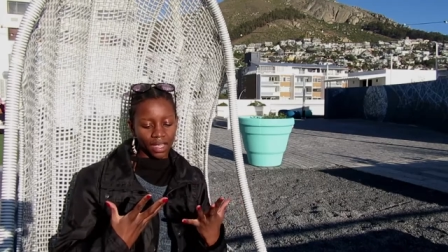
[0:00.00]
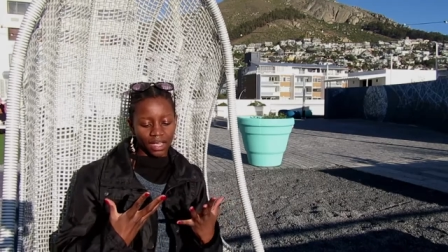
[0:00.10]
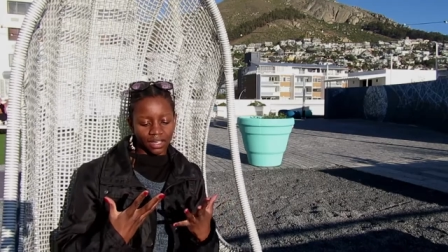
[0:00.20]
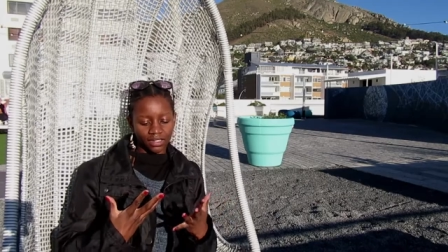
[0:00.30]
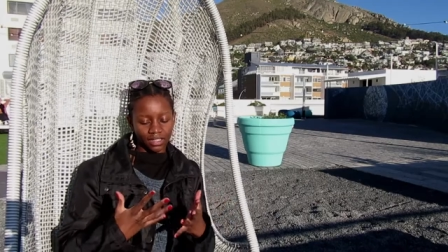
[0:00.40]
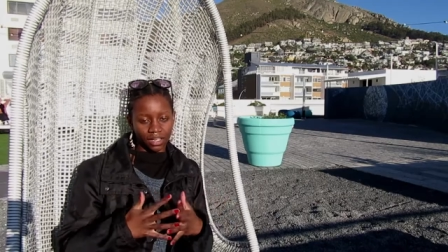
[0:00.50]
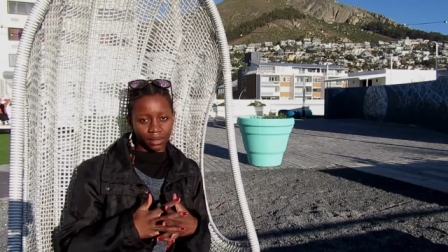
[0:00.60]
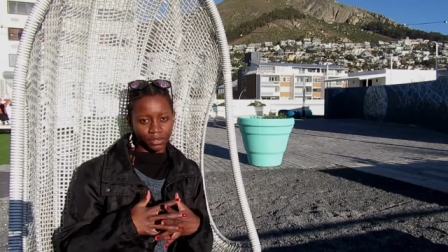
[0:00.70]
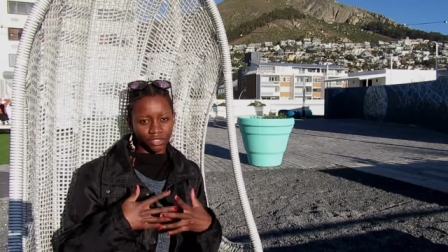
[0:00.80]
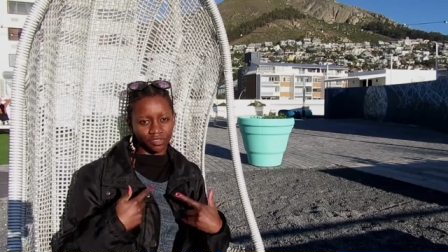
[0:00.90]
and
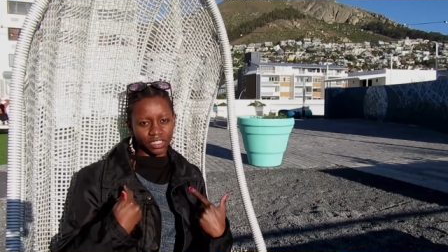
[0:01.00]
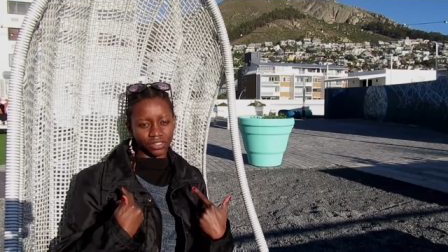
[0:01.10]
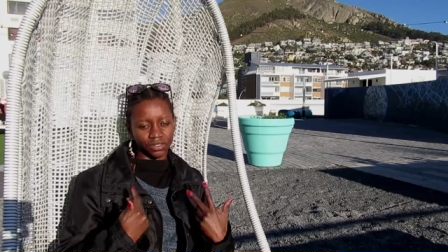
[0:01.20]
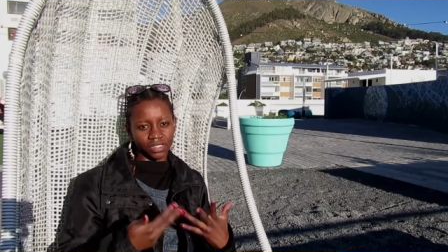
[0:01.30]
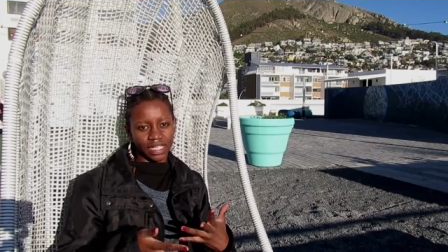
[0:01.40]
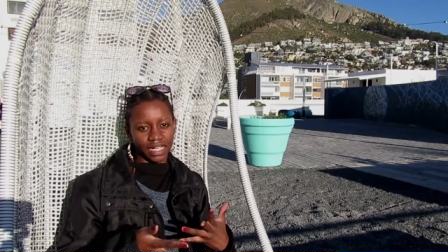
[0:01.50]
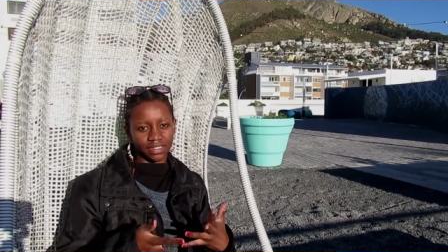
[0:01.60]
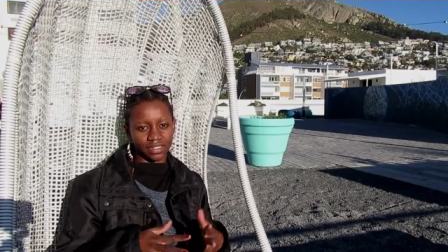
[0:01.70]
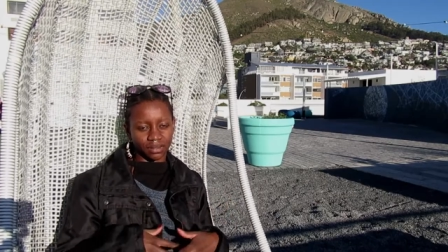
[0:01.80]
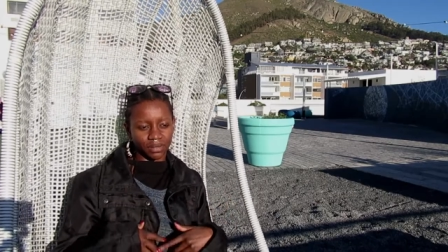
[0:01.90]
your physical
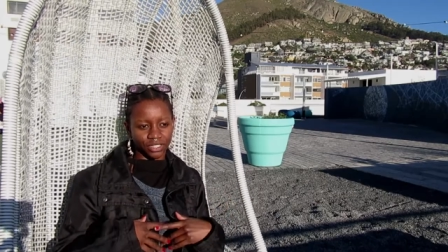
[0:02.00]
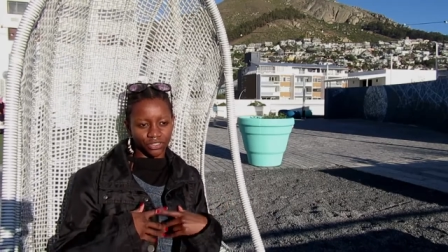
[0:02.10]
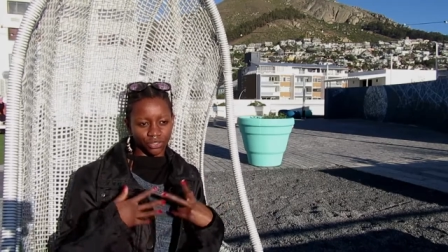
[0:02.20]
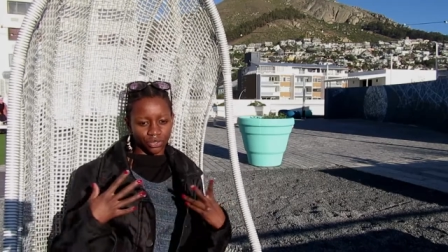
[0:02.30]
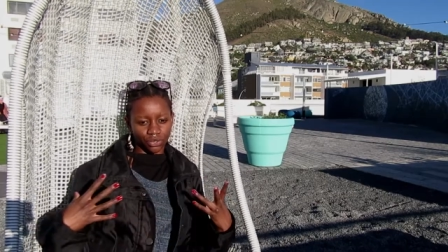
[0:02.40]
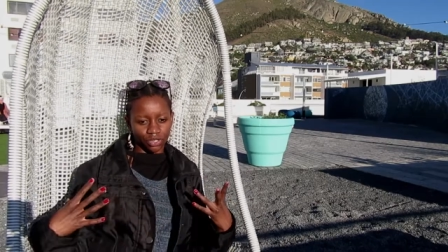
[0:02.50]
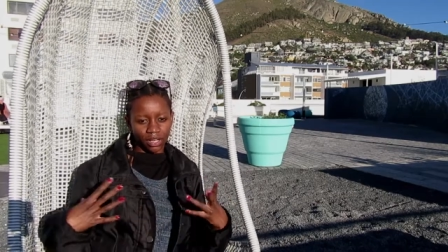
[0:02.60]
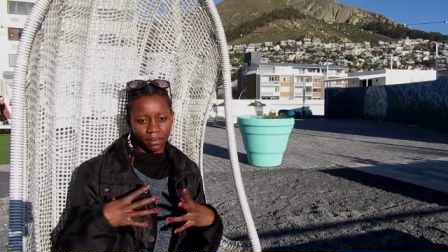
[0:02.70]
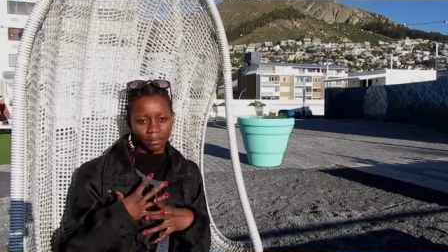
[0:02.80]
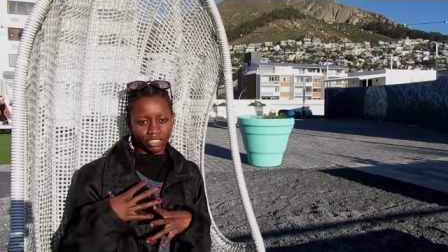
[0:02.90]
stats. That means your
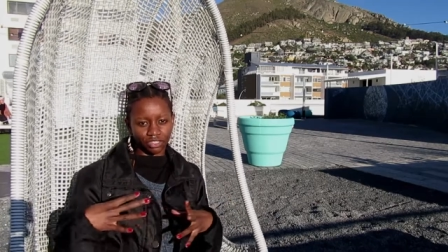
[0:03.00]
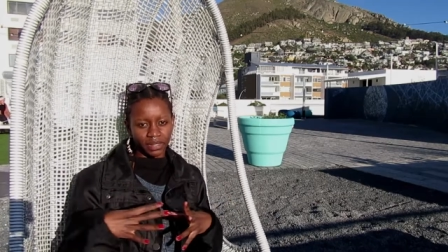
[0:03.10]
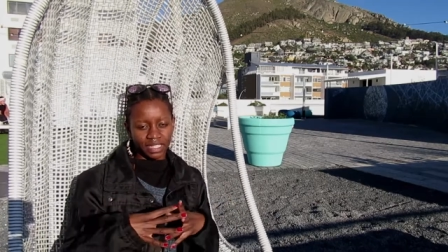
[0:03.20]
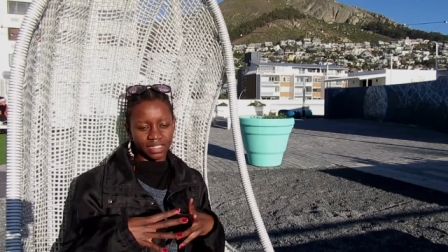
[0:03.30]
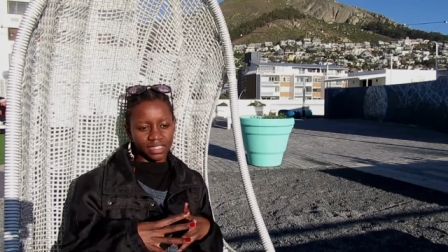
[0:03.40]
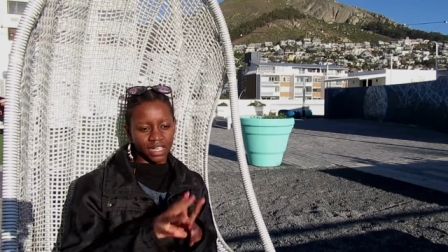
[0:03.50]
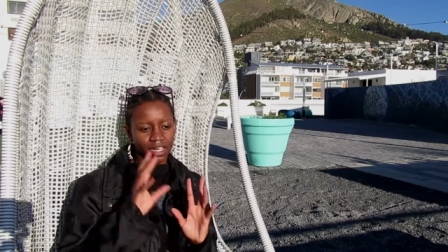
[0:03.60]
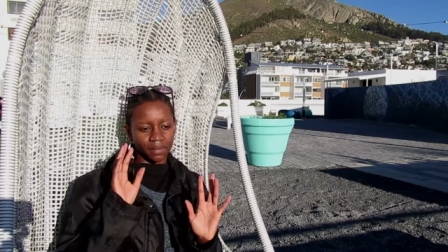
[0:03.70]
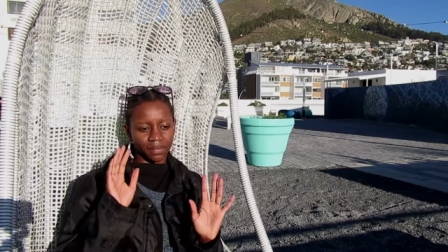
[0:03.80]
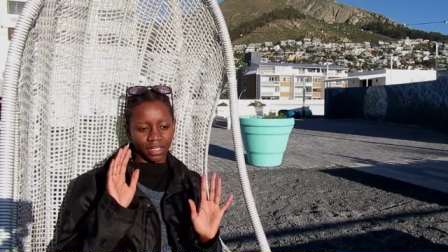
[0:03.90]
measurements
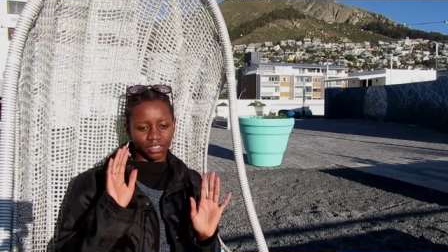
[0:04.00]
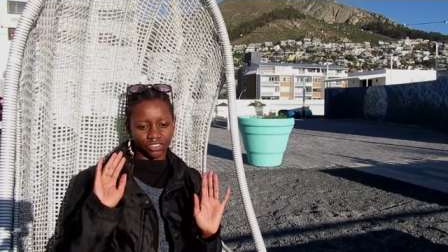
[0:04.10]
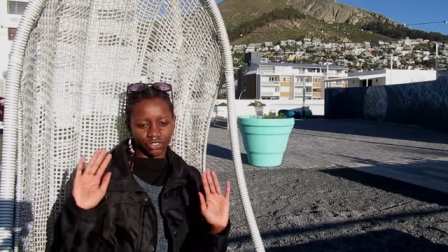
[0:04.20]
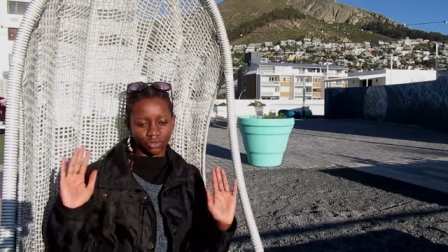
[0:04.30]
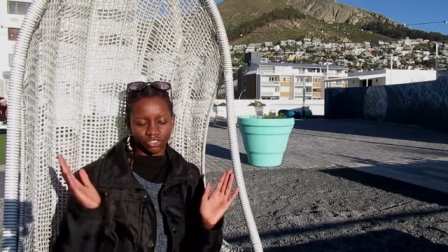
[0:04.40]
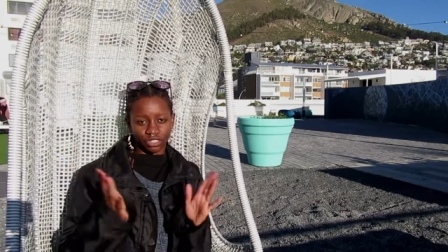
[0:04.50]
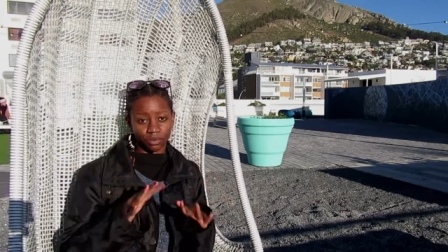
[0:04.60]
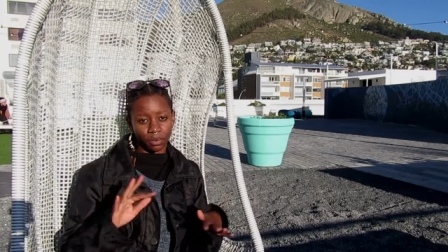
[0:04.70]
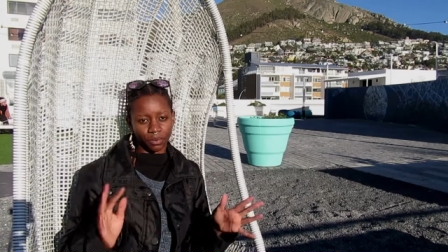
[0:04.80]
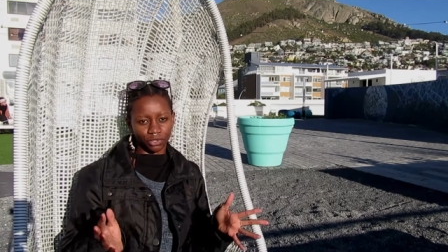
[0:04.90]
and your
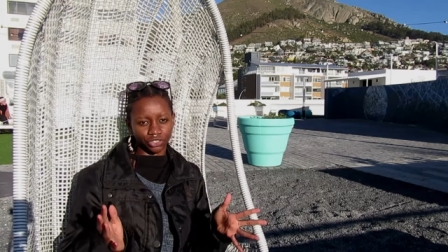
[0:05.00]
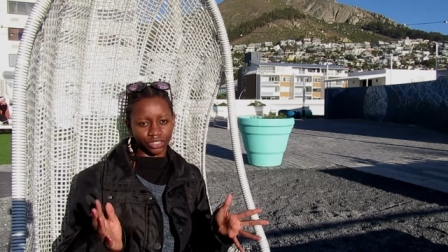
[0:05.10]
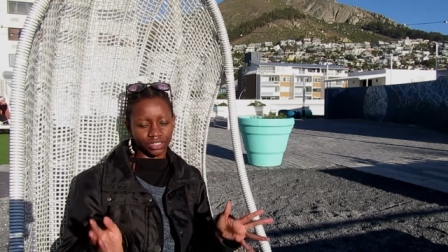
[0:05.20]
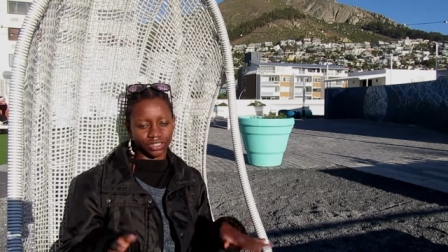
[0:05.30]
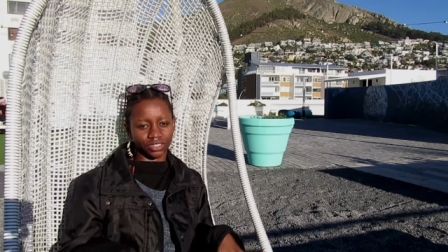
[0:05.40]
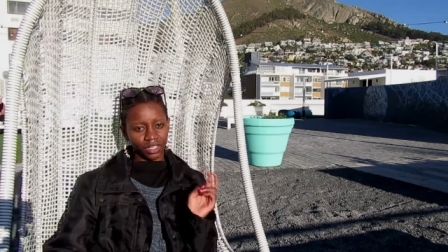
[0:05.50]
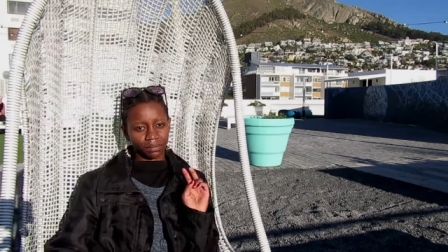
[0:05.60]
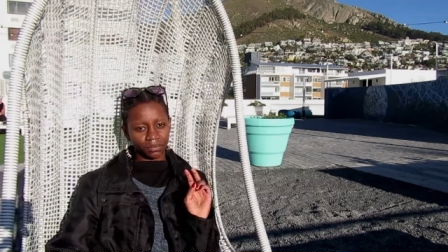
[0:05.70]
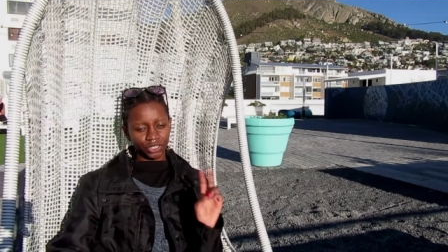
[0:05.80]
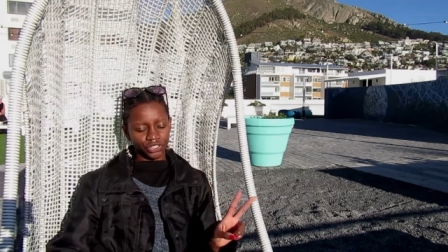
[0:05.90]
general proportions.
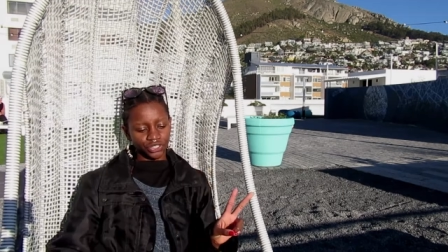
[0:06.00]
Number